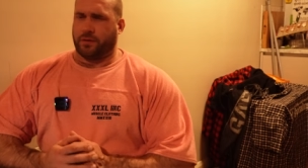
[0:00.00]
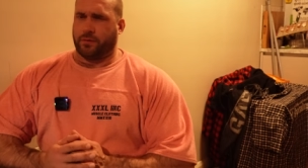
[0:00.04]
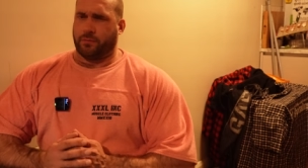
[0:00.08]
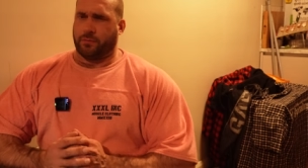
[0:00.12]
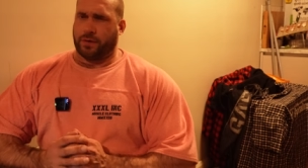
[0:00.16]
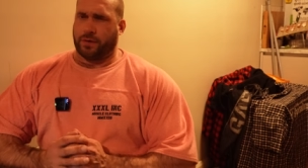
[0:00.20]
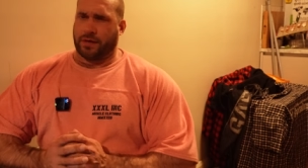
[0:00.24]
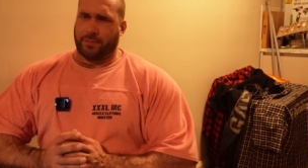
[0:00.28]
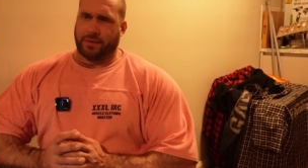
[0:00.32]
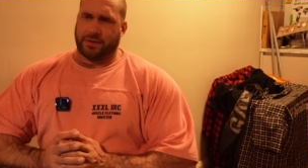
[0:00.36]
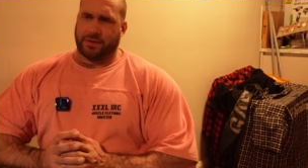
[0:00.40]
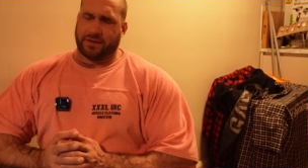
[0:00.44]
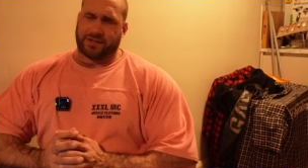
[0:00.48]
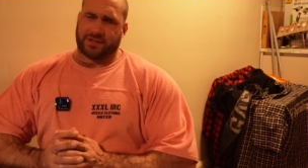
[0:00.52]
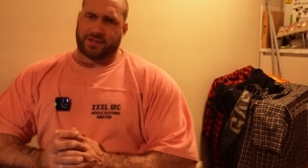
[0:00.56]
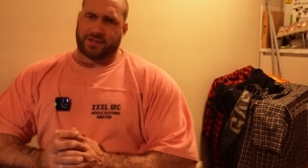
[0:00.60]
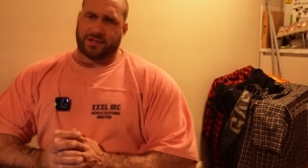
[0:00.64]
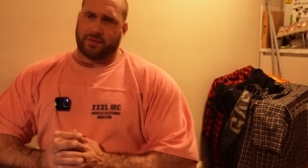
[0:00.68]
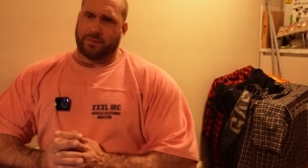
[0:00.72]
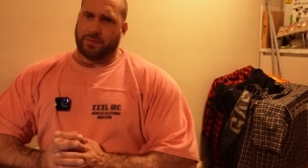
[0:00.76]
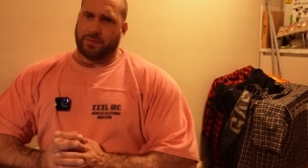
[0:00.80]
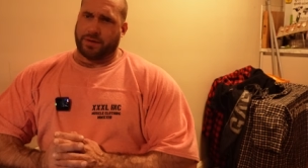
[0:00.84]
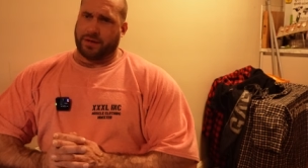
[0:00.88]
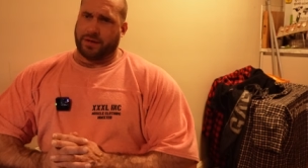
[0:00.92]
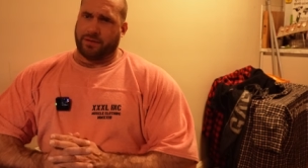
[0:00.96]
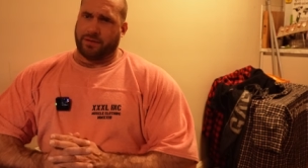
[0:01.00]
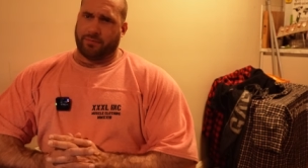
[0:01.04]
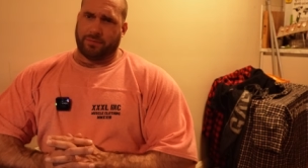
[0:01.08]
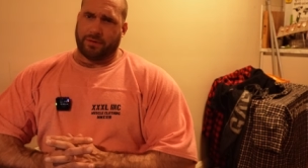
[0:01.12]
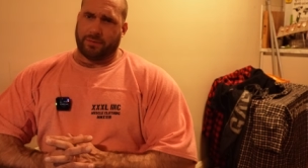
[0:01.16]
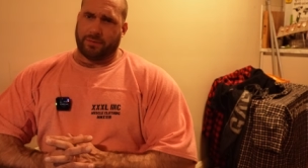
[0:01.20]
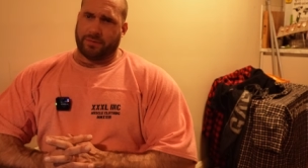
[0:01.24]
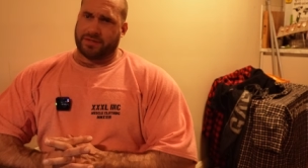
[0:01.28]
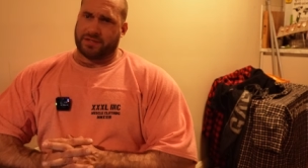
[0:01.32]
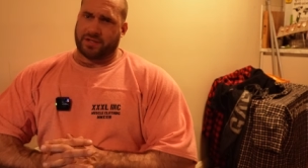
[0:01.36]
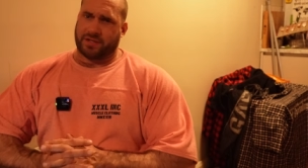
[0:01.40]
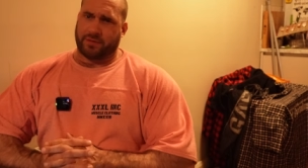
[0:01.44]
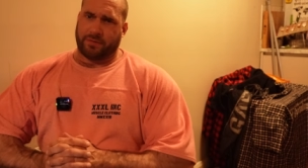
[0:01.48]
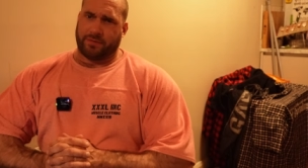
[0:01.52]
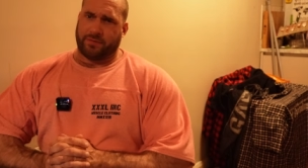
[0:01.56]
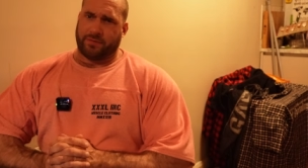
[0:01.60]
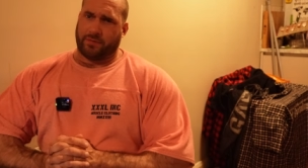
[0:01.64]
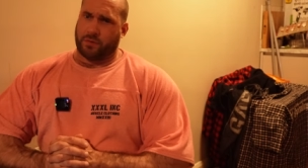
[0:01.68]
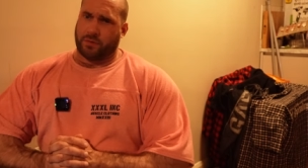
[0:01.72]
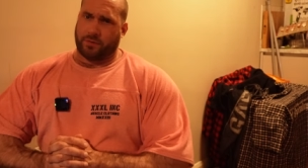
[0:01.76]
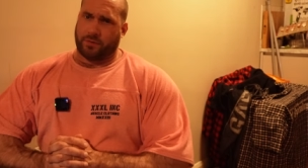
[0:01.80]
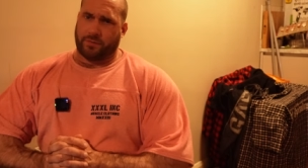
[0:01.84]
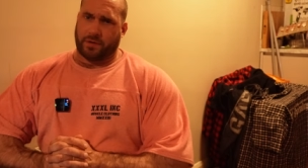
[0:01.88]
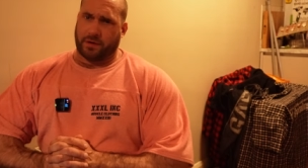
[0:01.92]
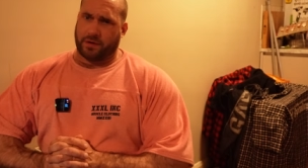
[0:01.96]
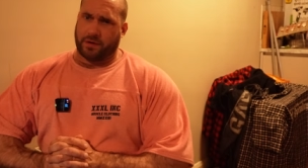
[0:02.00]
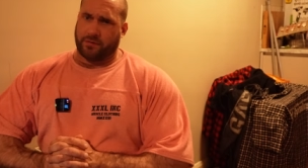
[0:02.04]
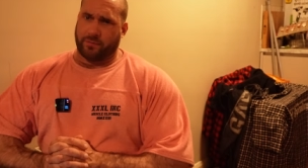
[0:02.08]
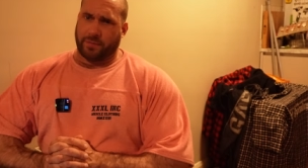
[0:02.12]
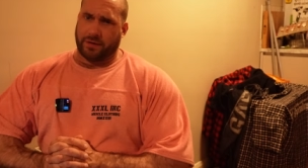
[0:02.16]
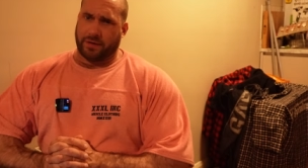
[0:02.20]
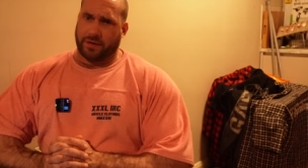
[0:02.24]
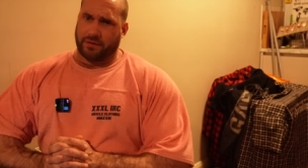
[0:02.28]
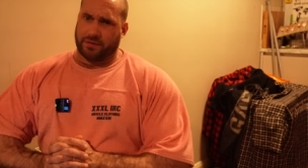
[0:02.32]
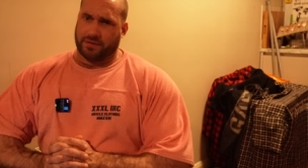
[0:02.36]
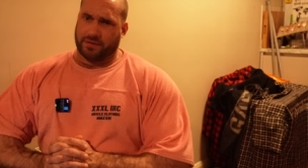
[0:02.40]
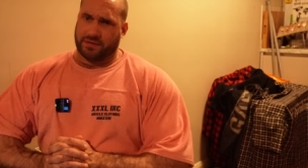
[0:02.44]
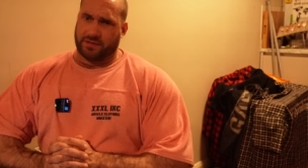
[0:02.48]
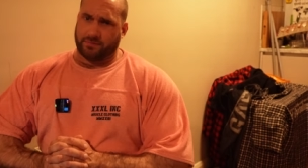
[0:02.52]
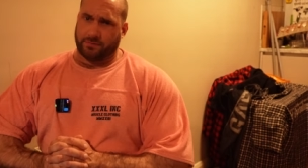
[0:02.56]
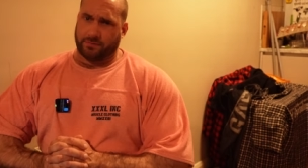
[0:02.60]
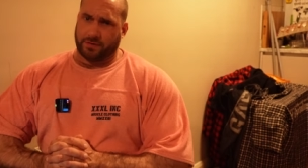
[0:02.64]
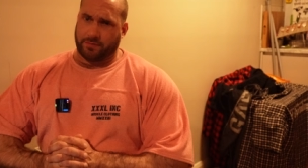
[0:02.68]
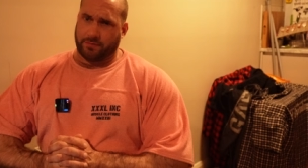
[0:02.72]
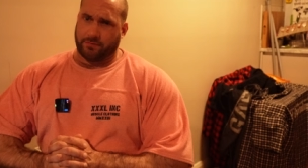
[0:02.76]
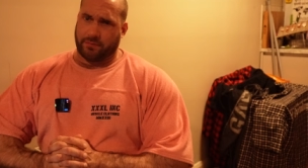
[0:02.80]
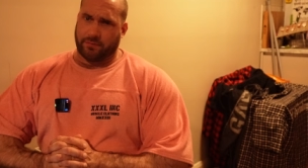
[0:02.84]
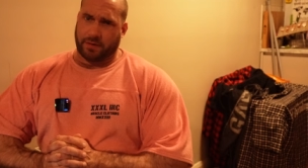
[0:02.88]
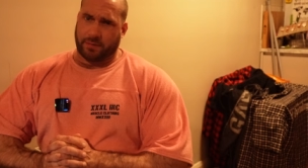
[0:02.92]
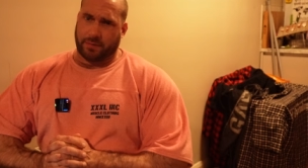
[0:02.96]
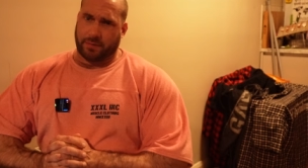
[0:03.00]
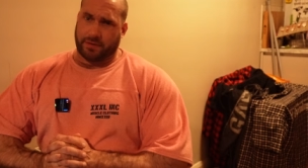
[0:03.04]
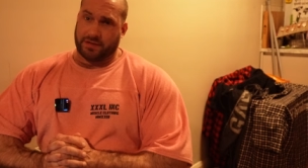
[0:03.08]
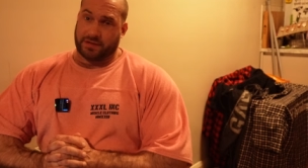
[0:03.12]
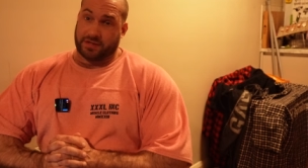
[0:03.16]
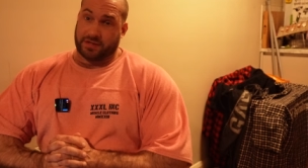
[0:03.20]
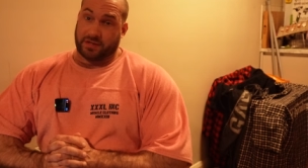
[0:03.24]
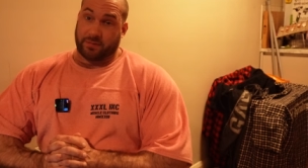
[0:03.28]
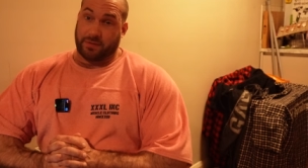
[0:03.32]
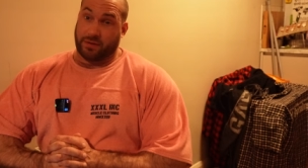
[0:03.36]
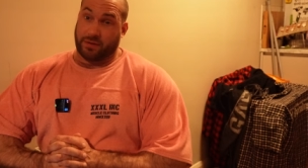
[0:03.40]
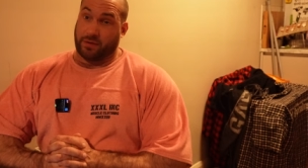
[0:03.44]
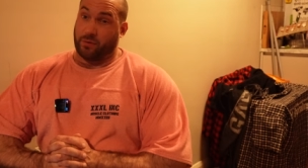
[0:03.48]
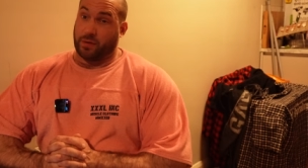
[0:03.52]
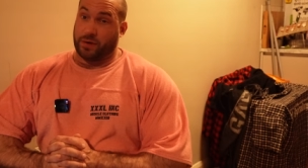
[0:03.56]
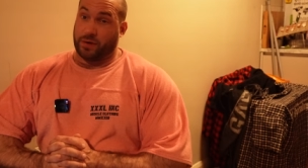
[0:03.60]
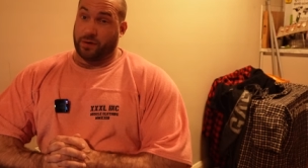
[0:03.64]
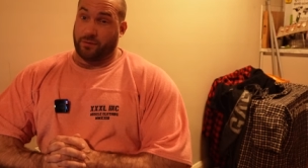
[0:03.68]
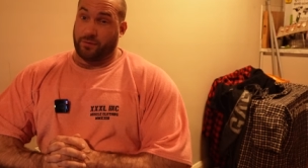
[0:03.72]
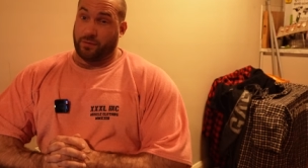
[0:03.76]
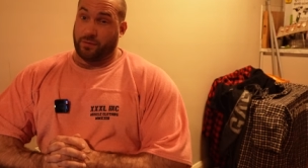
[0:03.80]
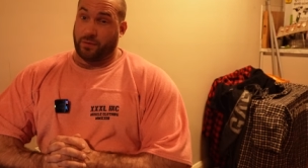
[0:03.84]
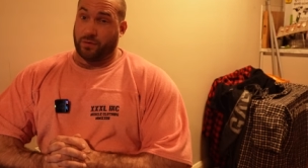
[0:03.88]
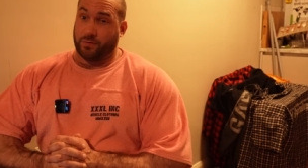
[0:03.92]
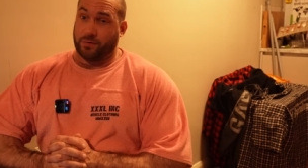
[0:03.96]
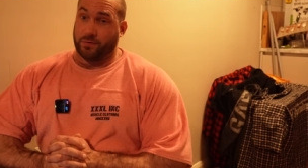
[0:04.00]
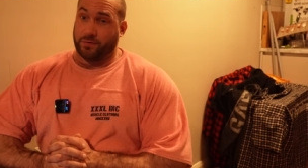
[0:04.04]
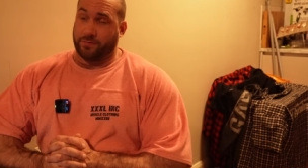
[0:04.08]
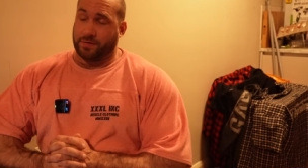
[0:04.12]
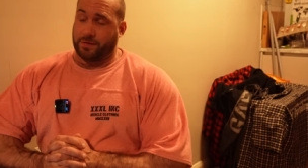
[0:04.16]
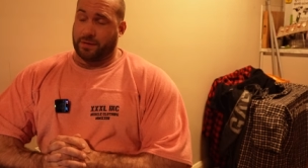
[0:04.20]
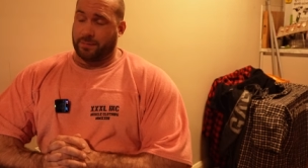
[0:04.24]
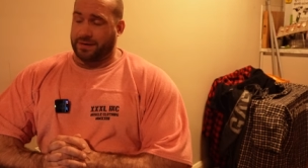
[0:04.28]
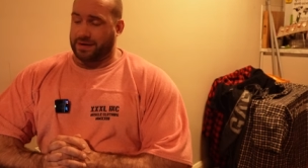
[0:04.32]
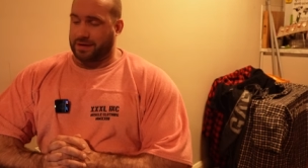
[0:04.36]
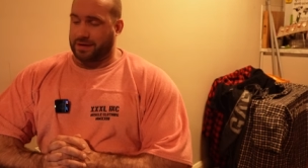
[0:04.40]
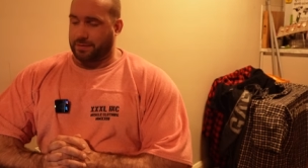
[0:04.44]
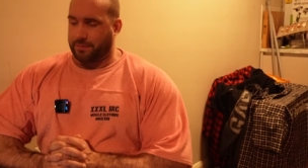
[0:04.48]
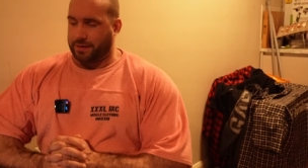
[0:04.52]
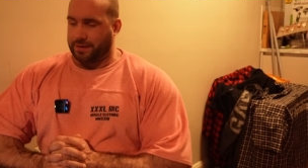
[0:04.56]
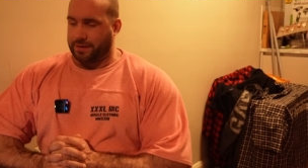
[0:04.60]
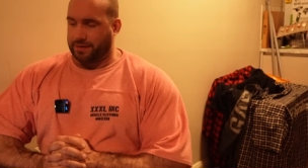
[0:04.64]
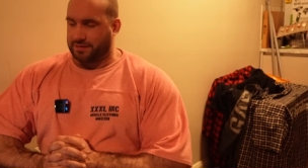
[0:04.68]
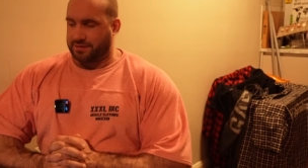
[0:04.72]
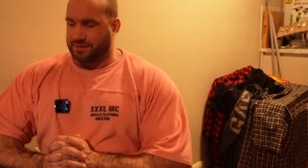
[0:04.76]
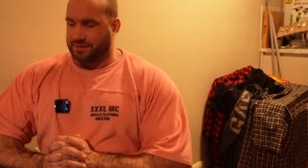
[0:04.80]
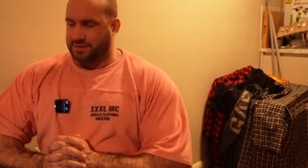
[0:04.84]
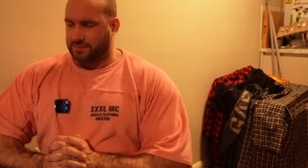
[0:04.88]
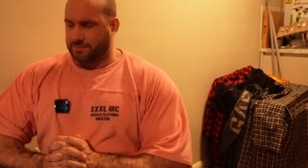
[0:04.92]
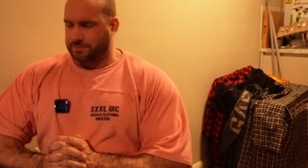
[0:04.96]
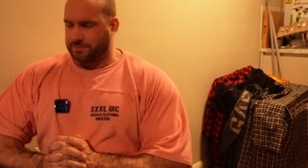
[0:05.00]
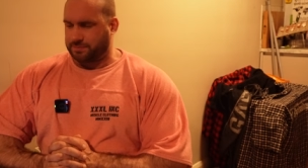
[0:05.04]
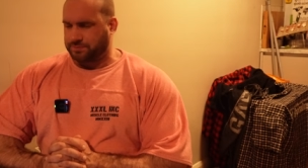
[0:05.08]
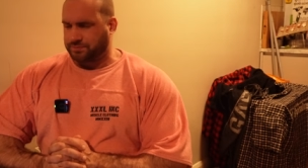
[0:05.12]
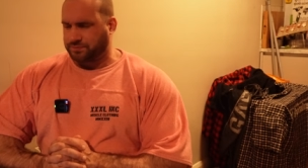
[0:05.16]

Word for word: And maybe it's going to be maybe it's going to be four or five meals, maybe it's going to be three or four if they're bigger meals.